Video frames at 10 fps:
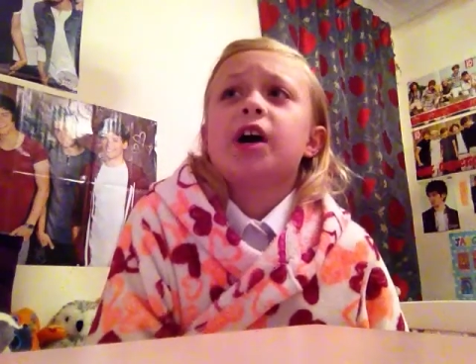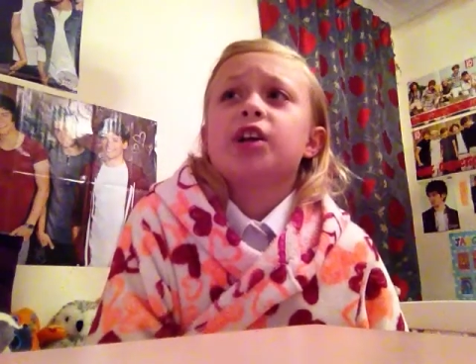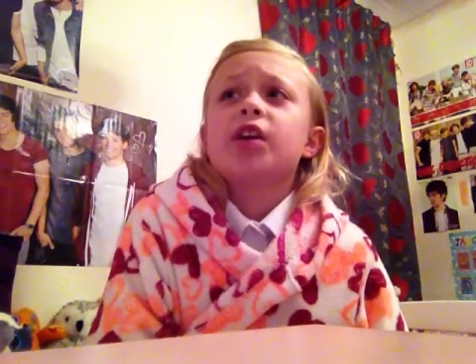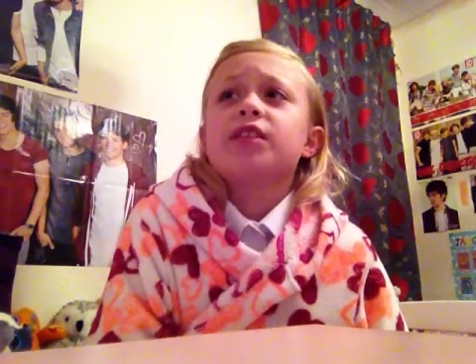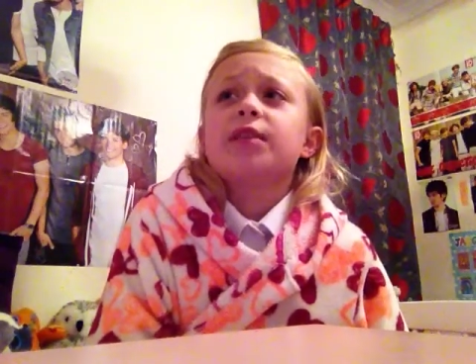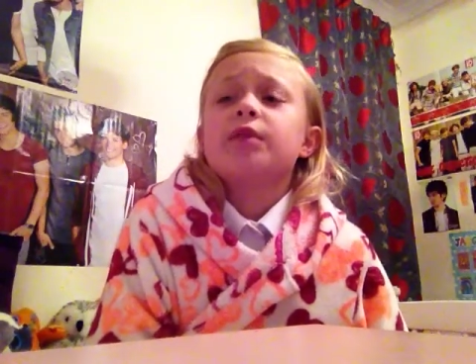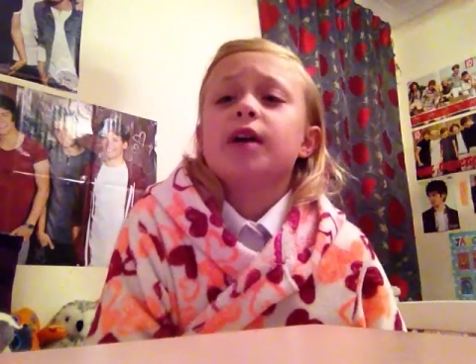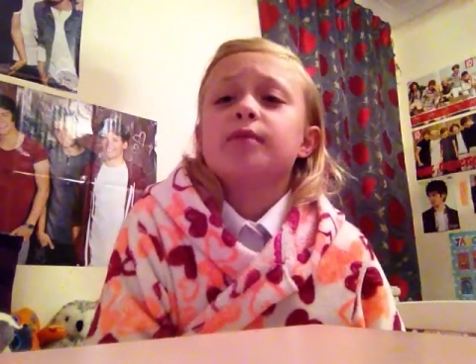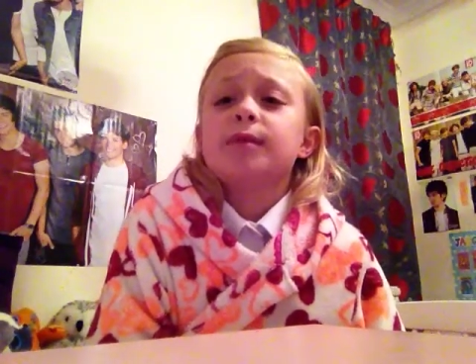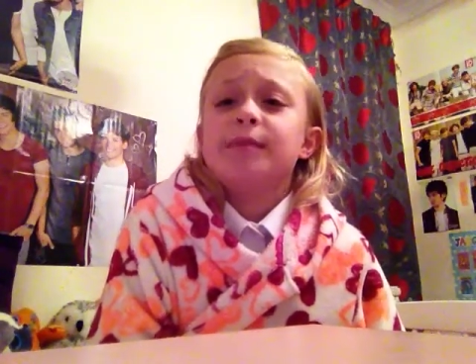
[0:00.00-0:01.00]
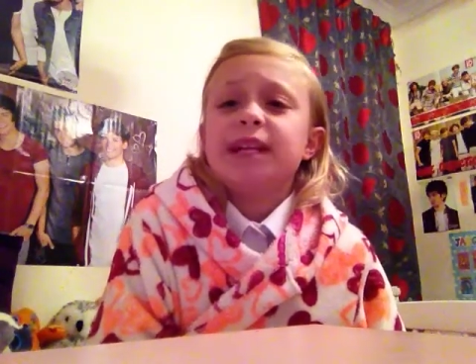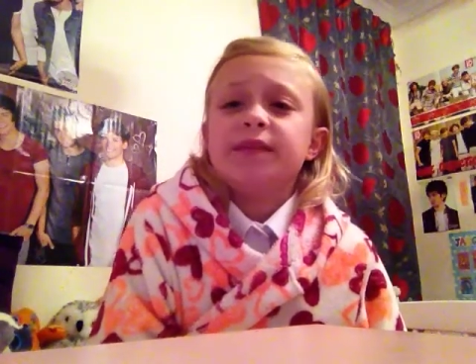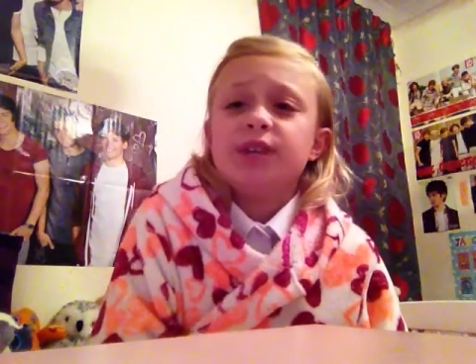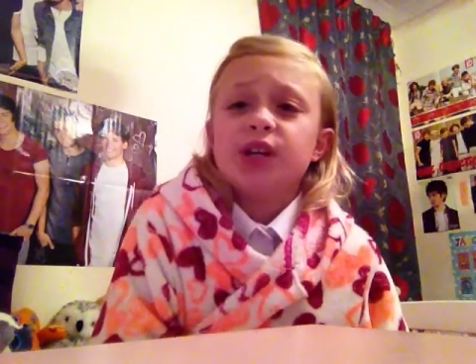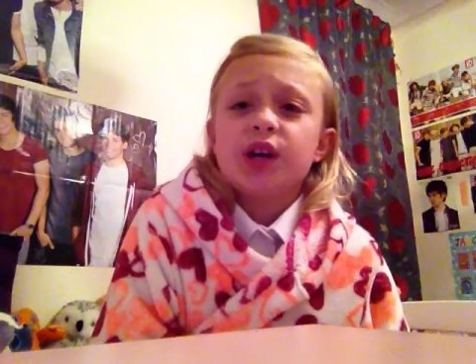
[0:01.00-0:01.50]
I don't seem to upload many
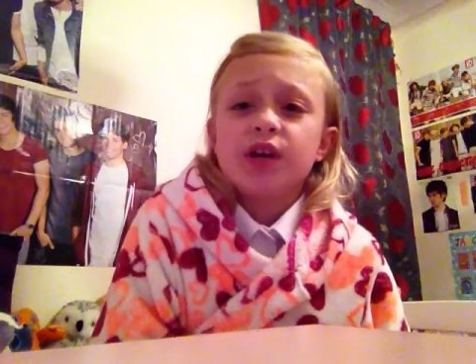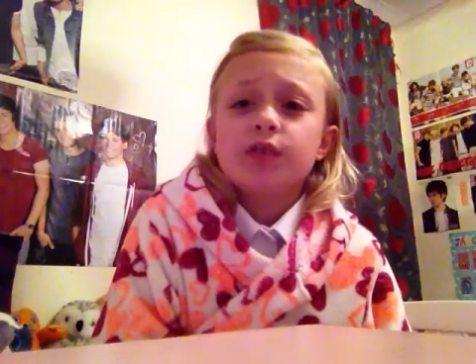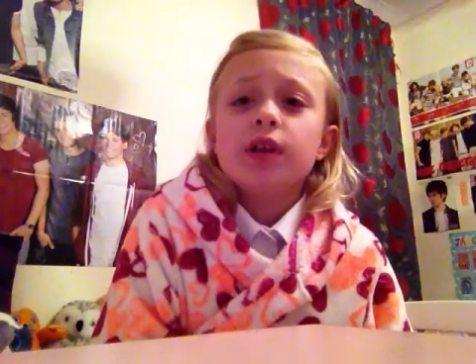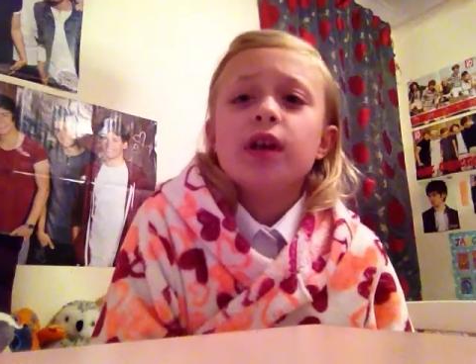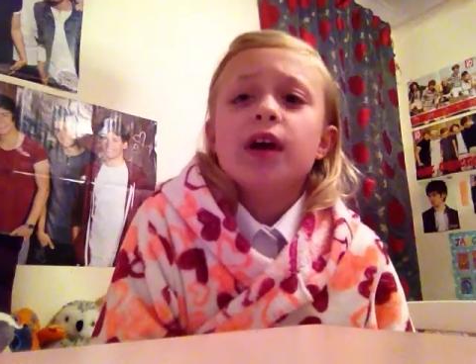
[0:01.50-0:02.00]
videos.